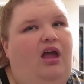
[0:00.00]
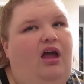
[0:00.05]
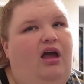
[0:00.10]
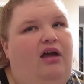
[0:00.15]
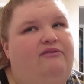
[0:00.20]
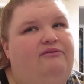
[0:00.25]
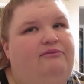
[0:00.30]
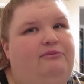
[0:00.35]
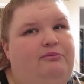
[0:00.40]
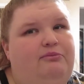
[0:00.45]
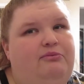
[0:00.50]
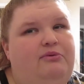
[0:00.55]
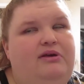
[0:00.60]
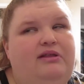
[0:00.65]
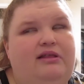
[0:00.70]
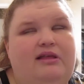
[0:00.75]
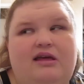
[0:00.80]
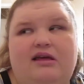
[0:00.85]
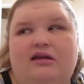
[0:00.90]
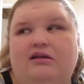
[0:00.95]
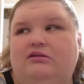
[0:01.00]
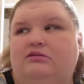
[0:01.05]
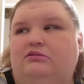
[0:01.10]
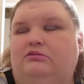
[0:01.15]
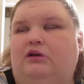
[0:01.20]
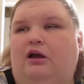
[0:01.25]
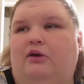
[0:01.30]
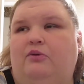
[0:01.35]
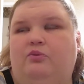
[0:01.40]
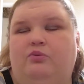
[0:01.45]
I really
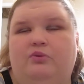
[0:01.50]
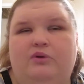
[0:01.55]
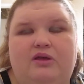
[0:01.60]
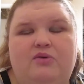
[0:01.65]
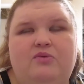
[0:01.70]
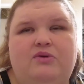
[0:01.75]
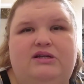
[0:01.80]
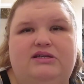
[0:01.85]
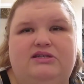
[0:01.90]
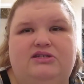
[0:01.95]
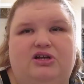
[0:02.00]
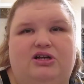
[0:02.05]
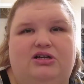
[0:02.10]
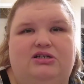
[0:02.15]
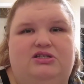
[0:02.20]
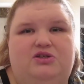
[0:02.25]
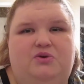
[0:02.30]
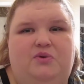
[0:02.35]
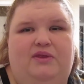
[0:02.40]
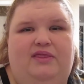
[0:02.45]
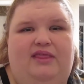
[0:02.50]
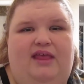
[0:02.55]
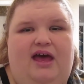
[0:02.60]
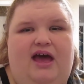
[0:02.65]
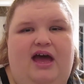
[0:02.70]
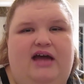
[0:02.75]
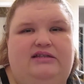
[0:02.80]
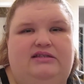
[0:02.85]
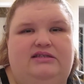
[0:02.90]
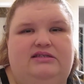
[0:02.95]
want to start doing
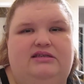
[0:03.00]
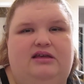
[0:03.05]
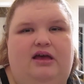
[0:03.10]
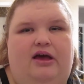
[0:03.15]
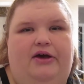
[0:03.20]
that.